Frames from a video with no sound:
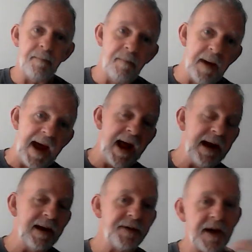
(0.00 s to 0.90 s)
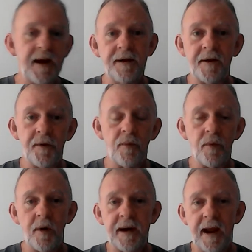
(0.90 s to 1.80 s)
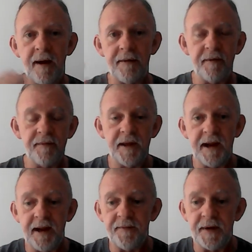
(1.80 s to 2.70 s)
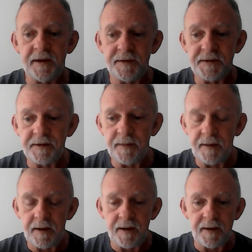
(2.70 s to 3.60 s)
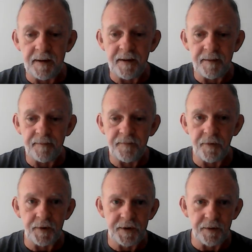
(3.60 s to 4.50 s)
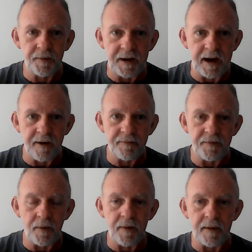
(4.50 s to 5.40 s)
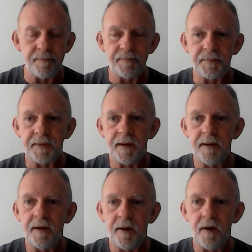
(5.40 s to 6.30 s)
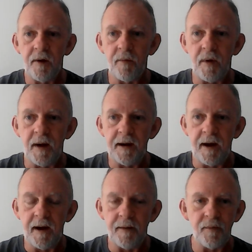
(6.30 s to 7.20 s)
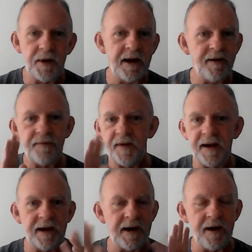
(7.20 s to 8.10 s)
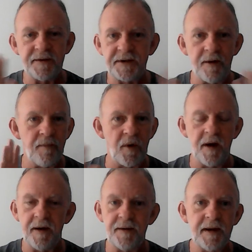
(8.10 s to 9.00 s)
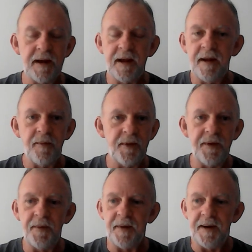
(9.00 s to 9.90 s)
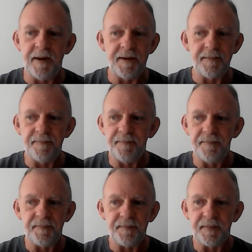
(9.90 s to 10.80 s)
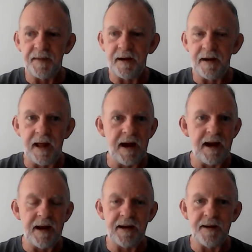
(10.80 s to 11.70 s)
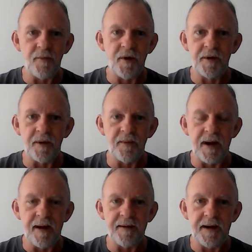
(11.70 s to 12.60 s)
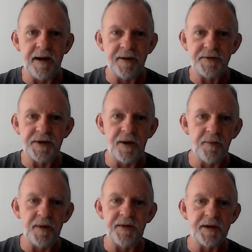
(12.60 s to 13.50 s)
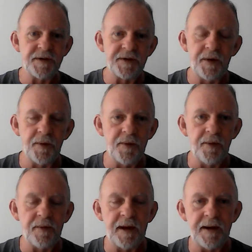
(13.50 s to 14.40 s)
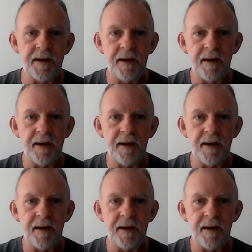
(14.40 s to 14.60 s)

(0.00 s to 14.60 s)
bag and technical workout of the evenings for a cool down for him or whatnot. We'll get it fit in there somewhere. We're doing a lot of work around here, Joe, with his school, and